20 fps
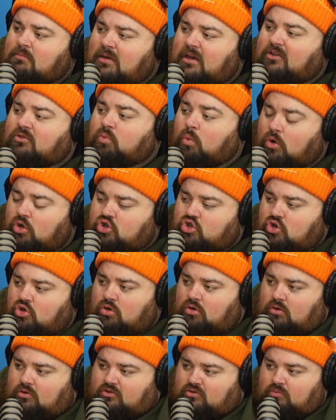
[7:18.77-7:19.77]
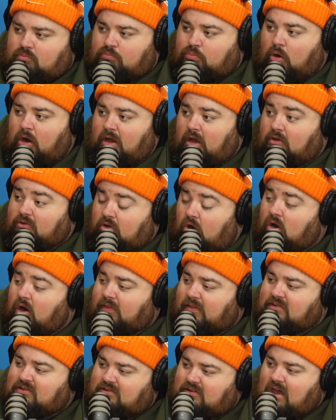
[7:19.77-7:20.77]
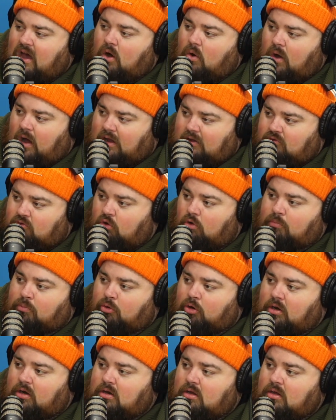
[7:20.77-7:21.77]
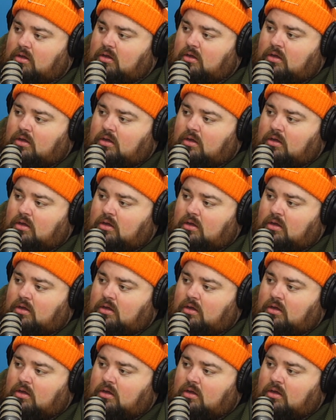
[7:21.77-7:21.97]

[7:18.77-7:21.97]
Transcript: Because once your brain goes, all right, this is how I interpret